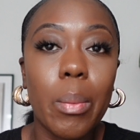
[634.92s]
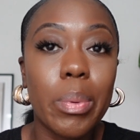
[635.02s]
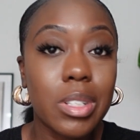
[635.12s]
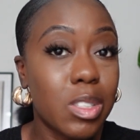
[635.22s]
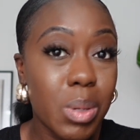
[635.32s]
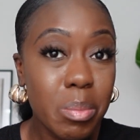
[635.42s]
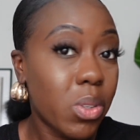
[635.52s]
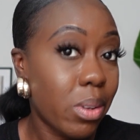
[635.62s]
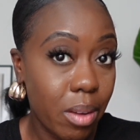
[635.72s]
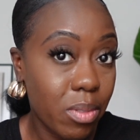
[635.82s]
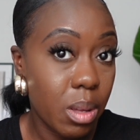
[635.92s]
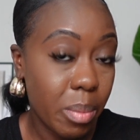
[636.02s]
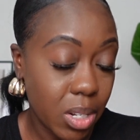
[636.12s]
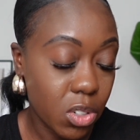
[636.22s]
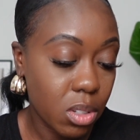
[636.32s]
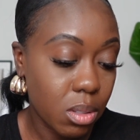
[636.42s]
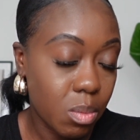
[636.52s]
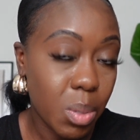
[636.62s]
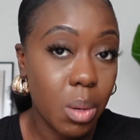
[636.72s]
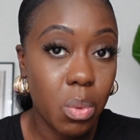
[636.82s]
because people don't have any patience.
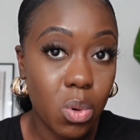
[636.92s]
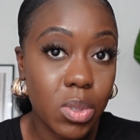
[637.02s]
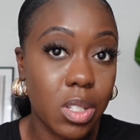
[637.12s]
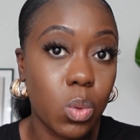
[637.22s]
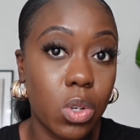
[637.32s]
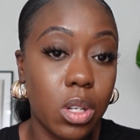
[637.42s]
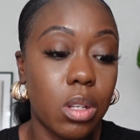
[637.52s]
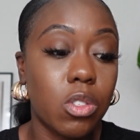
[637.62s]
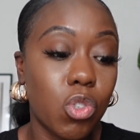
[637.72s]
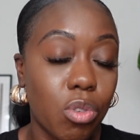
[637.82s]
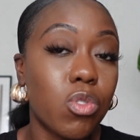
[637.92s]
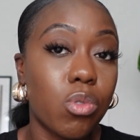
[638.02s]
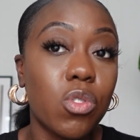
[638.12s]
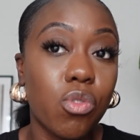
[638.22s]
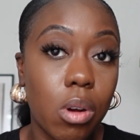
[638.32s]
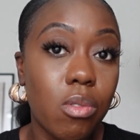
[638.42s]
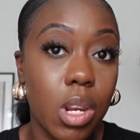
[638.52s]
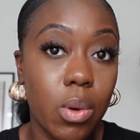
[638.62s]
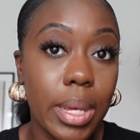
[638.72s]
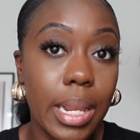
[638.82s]
People just want to scroll
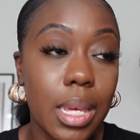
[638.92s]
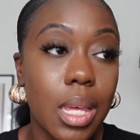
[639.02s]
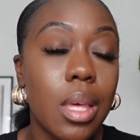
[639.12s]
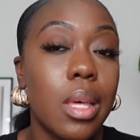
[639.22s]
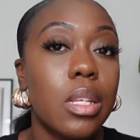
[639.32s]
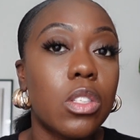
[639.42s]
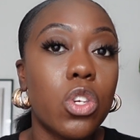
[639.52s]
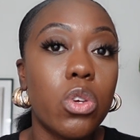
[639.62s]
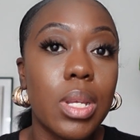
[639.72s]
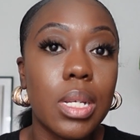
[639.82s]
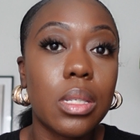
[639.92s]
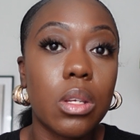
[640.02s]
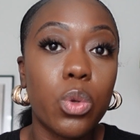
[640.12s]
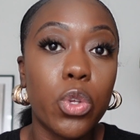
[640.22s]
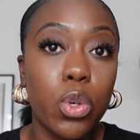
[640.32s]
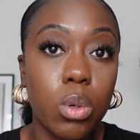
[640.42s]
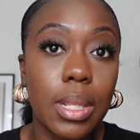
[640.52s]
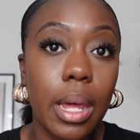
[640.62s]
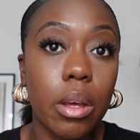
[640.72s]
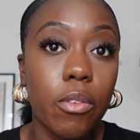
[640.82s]
really quickly. So you need to use
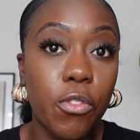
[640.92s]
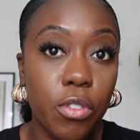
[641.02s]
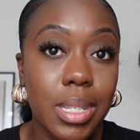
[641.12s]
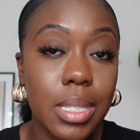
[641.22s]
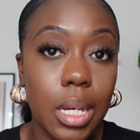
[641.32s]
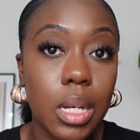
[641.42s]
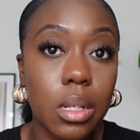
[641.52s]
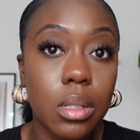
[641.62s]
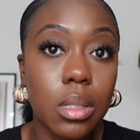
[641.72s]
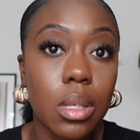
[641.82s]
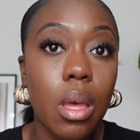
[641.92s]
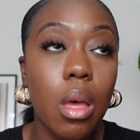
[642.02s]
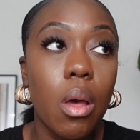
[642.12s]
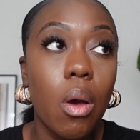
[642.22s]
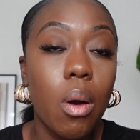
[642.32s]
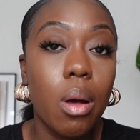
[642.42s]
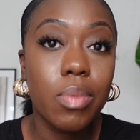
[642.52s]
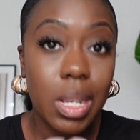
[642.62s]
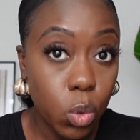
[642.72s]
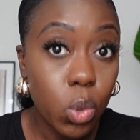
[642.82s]
like 3 seconds.
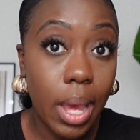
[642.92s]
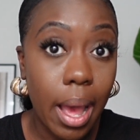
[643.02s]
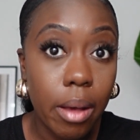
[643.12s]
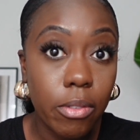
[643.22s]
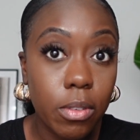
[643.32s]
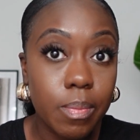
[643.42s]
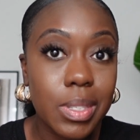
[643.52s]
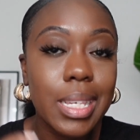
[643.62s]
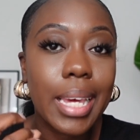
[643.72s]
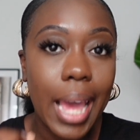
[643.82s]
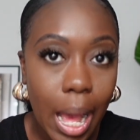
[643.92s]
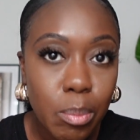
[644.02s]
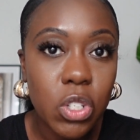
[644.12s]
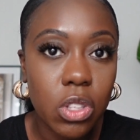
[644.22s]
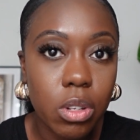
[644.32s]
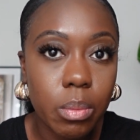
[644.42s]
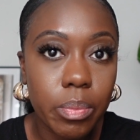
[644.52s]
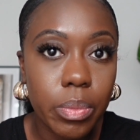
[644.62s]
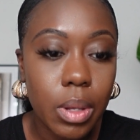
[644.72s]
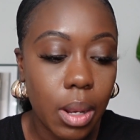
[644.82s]
That's all you have to capture
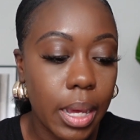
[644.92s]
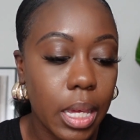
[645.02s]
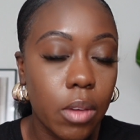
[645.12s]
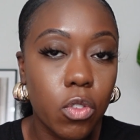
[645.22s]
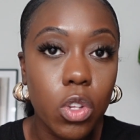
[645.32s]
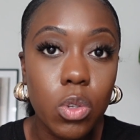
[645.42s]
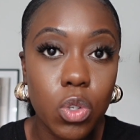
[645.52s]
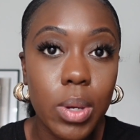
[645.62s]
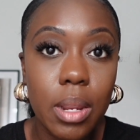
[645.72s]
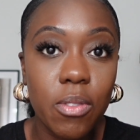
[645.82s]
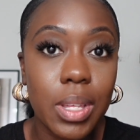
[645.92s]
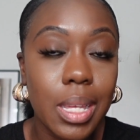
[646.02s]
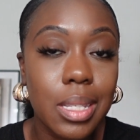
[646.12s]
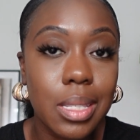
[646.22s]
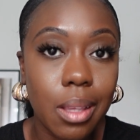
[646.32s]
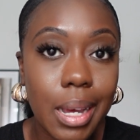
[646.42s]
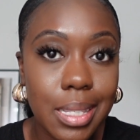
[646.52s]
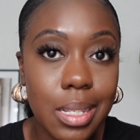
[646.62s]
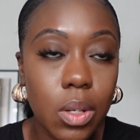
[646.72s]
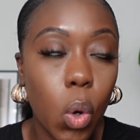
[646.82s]
them. Like if you don't do anything
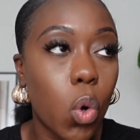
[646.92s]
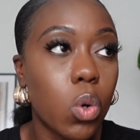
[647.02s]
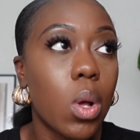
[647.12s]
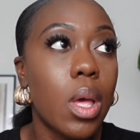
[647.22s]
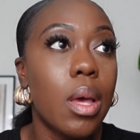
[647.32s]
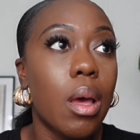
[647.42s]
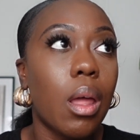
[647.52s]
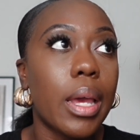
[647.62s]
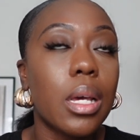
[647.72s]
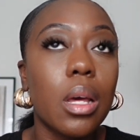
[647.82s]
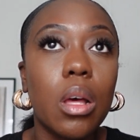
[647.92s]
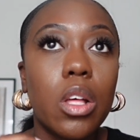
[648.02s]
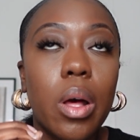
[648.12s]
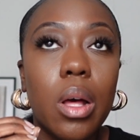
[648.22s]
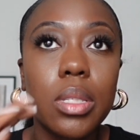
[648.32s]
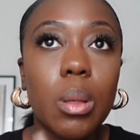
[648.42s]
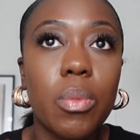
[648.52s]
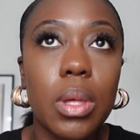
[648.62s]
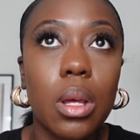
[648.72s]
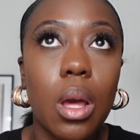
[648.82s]
exciting or like
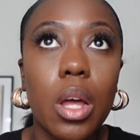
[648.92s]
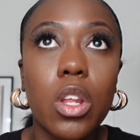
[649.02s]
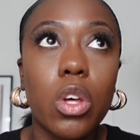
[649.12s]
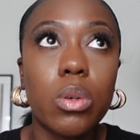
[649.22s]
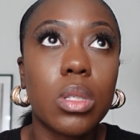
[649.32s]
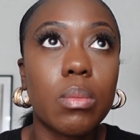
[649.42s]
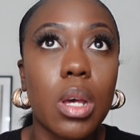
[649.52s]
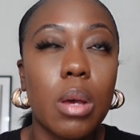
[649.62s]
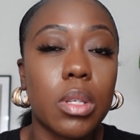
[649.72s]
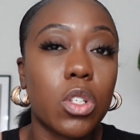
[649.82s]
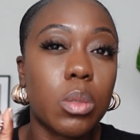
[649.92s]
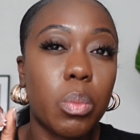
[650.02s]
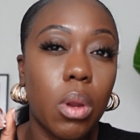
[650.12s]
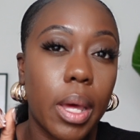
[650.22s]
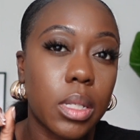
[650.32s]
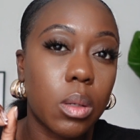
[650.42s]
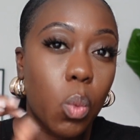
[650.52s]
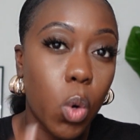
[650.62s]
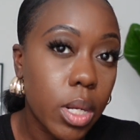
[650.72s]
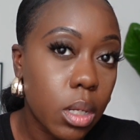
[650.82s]
something, I don't know, sometimes I just put like some
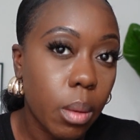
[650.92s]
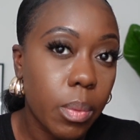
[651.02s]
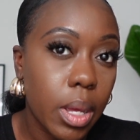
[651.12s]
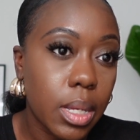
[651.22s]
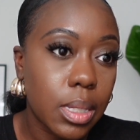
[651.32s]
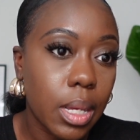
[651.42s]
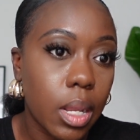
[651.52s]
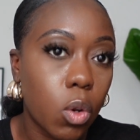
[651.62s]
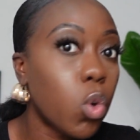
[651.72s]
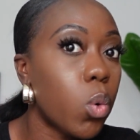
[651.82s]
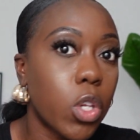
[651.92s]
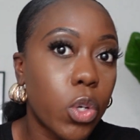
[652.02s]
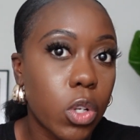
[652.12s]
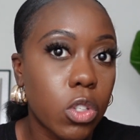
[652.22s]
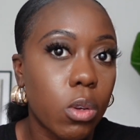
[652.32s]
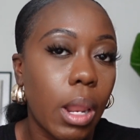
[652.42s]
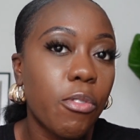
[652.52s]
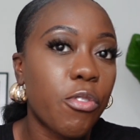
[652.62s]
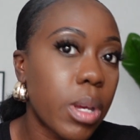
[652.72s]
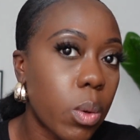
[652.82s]
wording up there saying look what you can do, like
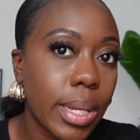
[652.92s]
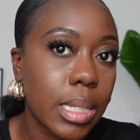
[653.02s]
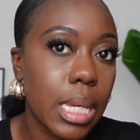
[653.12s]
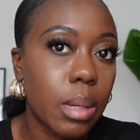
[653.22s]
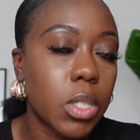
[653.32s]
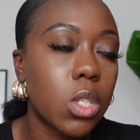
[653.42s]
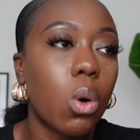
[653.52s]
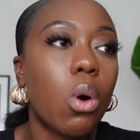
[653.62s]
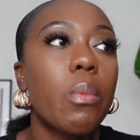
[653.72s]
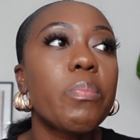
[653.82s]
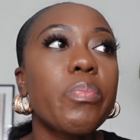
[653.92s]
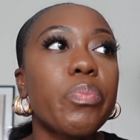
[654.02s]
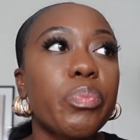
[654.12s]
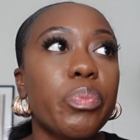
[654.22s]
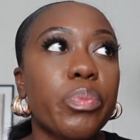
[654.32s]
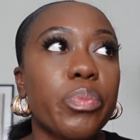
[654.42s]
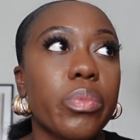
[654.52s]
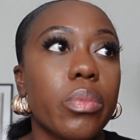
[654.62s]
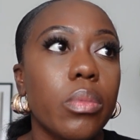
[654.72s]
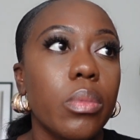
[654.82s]
3 quick tips, or
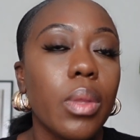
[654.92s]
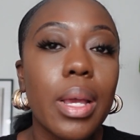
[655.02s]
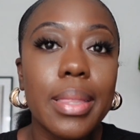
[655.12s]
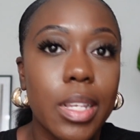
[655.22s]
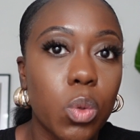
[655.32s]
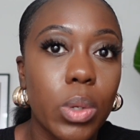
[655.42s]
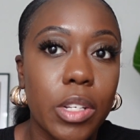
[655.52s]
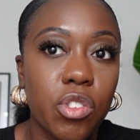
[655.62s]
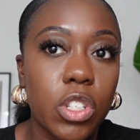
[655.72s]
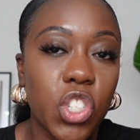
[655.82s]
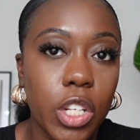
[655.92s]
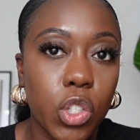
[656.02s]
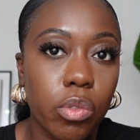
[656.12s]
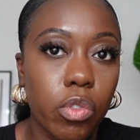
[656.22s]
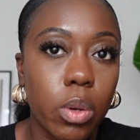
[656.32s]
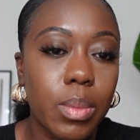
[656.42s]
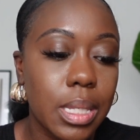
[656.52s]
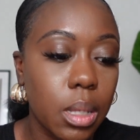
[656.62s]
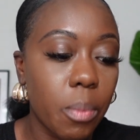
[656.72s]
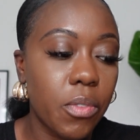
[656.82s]
this will literally change your room,
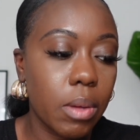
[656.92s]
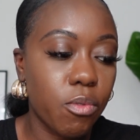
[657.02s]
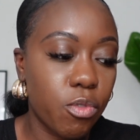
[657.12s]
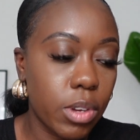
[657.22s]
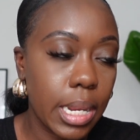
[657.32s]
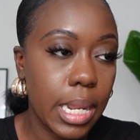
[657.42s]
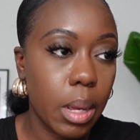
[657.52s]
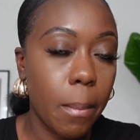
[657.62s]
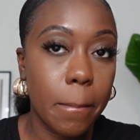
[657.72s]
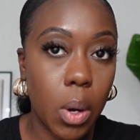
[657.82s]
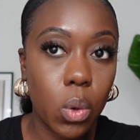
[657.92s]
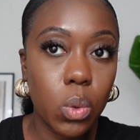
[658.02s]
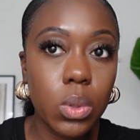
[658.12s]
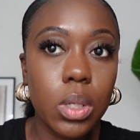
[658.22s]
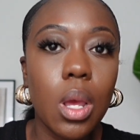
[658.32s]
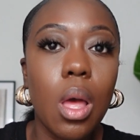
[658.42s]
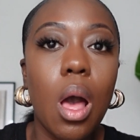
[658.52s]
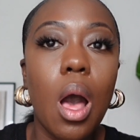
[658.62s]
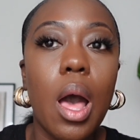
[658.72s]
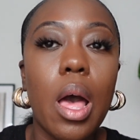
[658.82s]
something really bold.
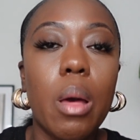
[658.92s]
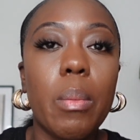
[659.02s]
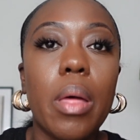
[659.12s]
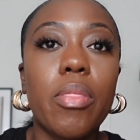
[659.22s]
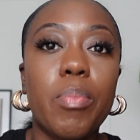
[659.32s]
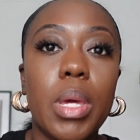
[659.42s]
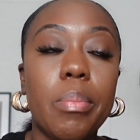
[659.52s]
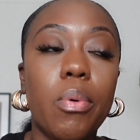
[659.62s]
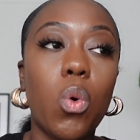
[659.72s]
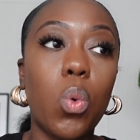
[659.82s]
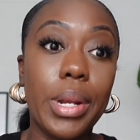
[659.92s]
People will